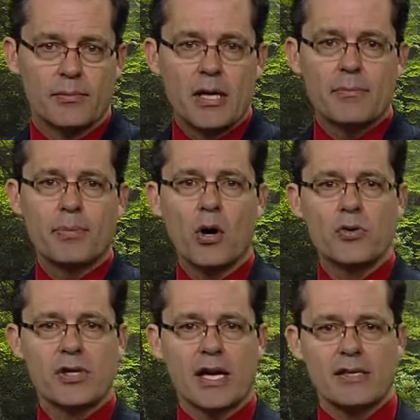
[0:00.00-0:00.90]
Men
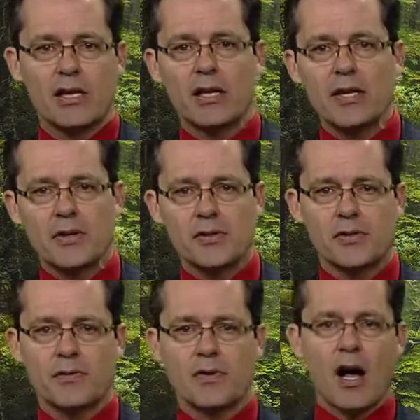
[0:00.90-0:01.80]
posing as the
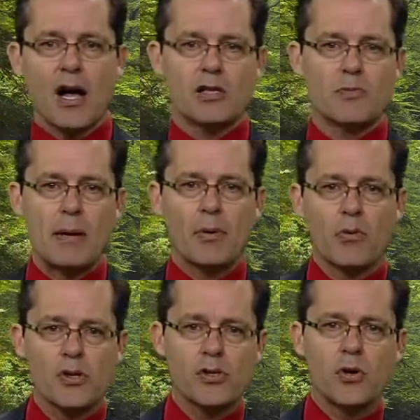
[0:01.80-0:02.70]
leaders of God's people
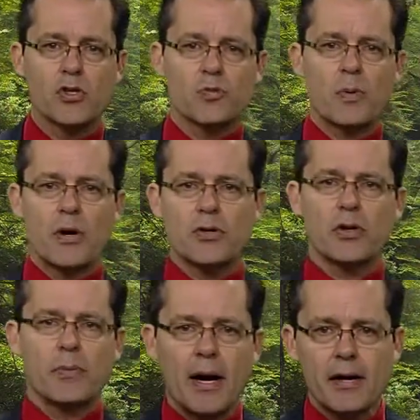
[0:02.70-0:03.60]
were so
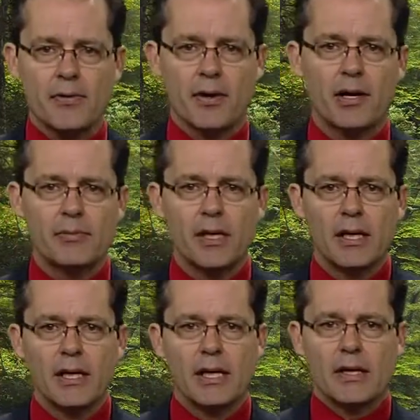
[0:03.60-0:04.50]
spiritually bankrupt
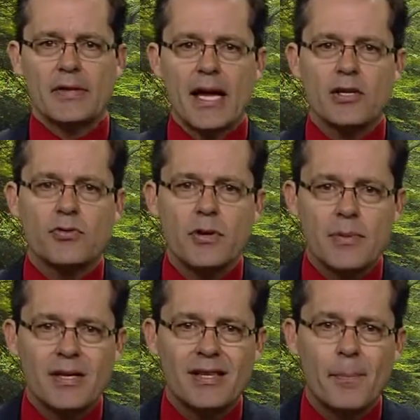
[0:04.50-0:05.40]
that they
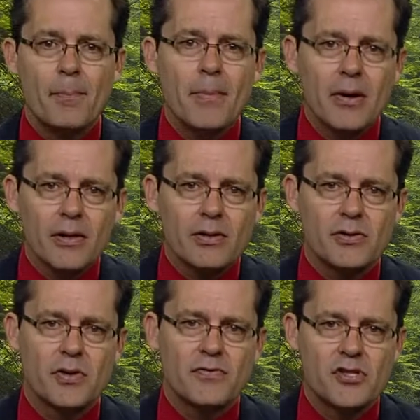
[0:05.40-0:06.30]
attributed the
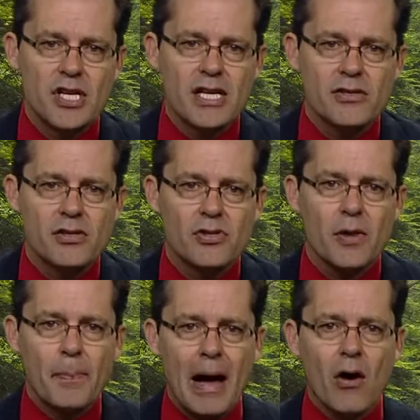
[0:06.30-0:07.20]
miracles of Jesus to
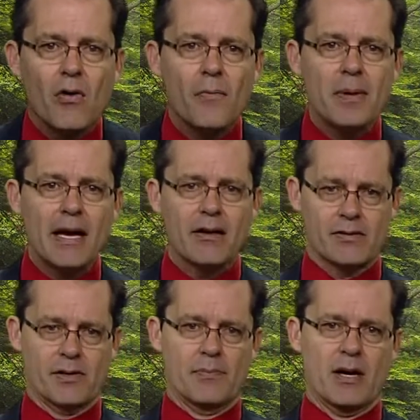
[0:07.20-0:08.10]
the power of
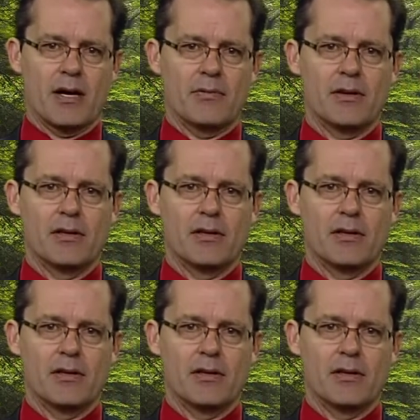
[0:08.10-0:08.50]
Beelzebub.